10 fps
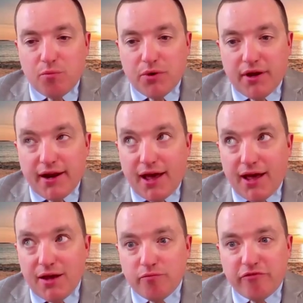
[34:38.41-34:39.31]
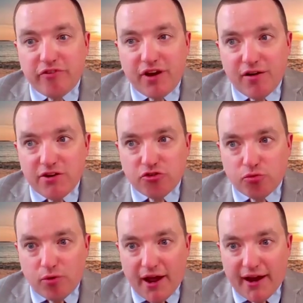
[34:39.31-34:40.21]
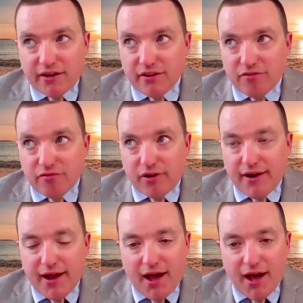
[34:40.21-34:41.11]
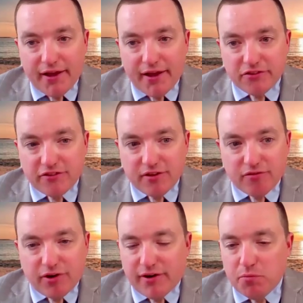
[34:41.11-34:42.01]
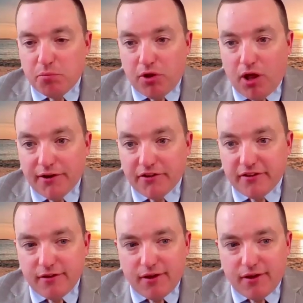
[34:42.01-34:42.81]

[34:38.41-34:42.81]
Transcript: but I'm very direct and very honest and very blunt.